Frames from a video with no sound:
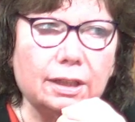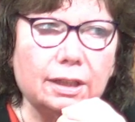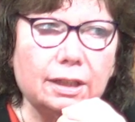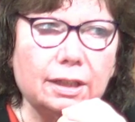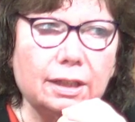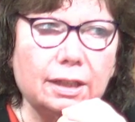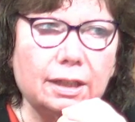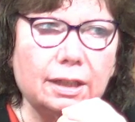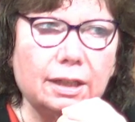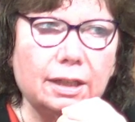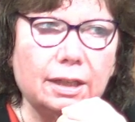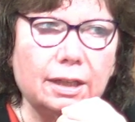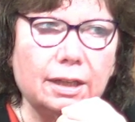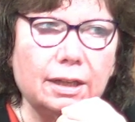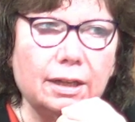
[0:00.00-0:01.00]

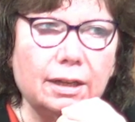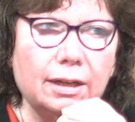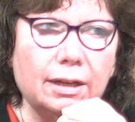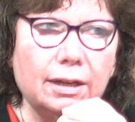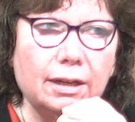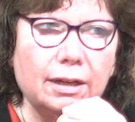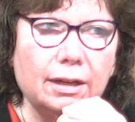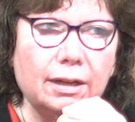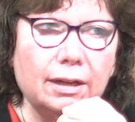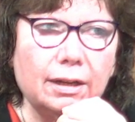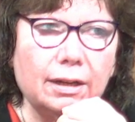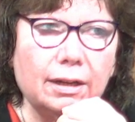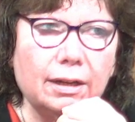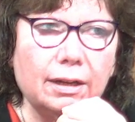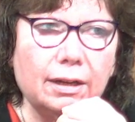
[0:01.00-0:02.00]

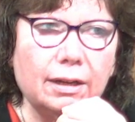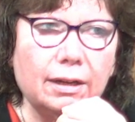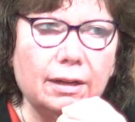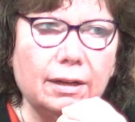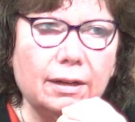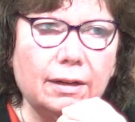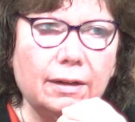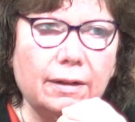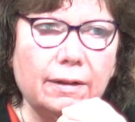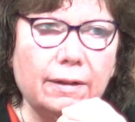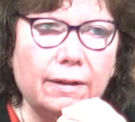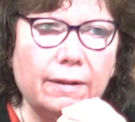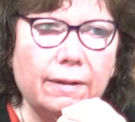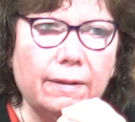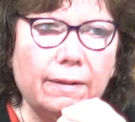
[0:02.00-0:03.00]

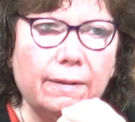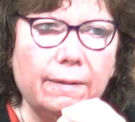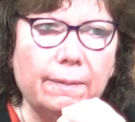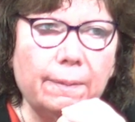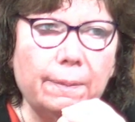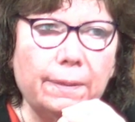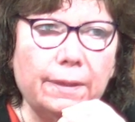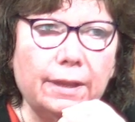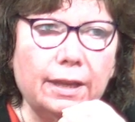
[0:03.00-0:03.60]
Nothing is said.